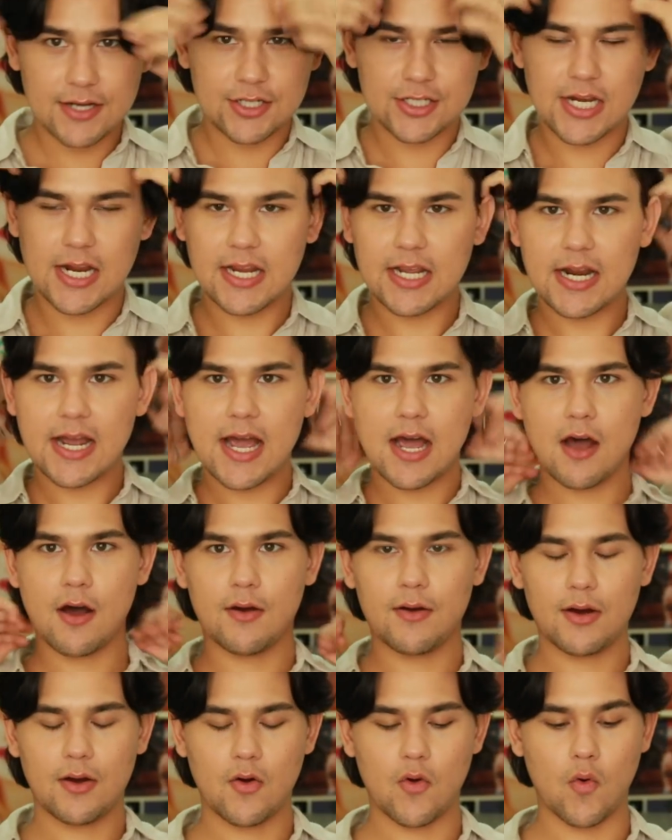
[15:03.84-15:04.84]
shake it
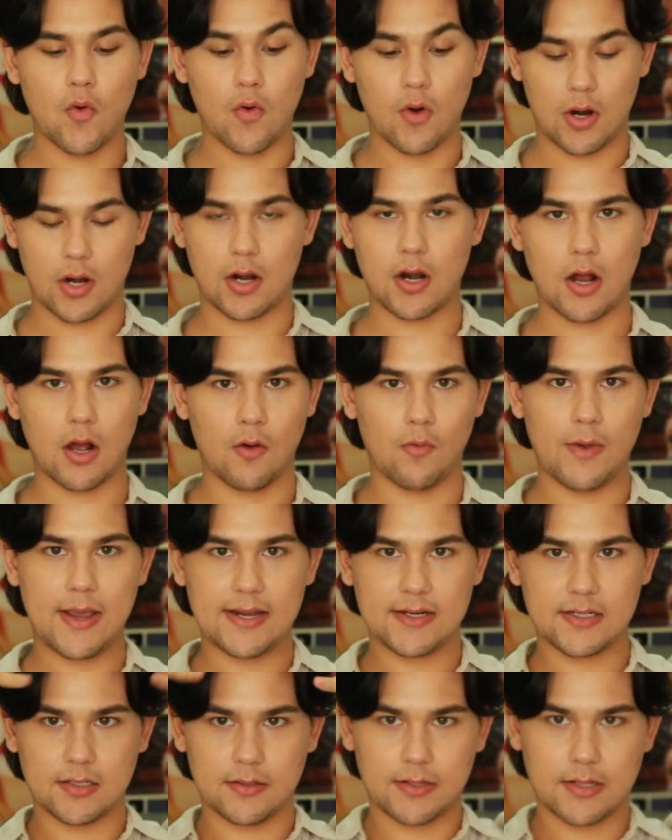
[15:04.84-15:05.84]
out, or I'll
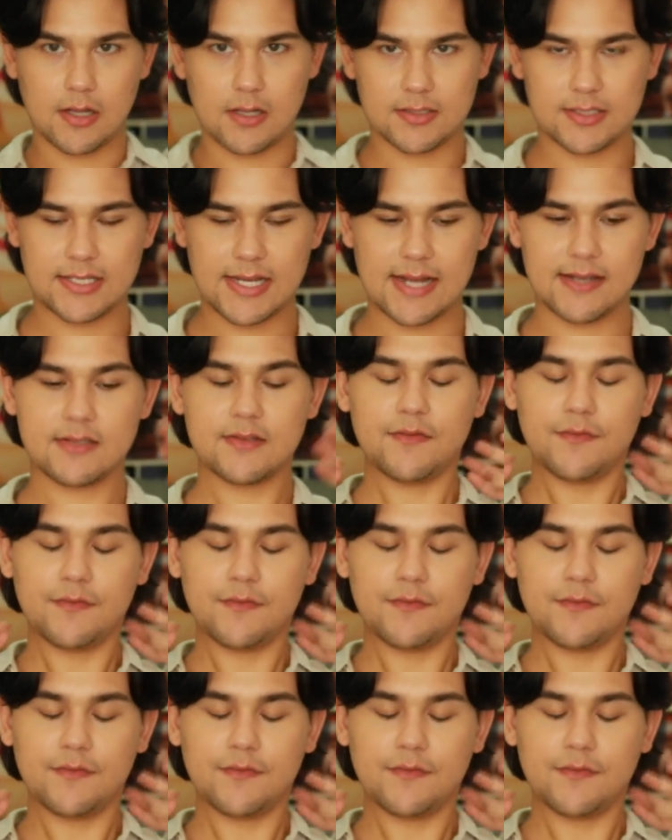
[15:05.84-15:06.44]
wait till it all sets,